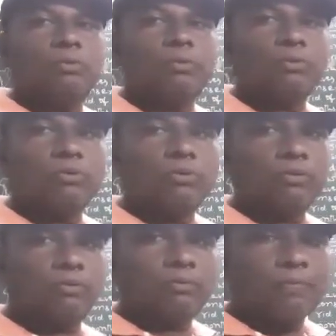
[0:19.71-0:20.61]

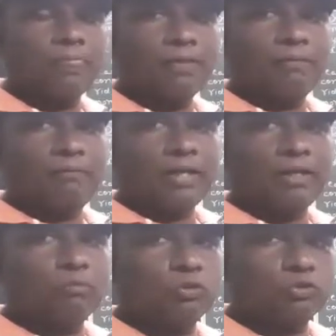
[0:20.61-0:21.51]
Uppugunduru.
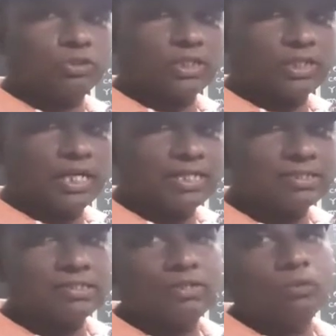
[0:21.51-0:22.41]
Welcome to social class.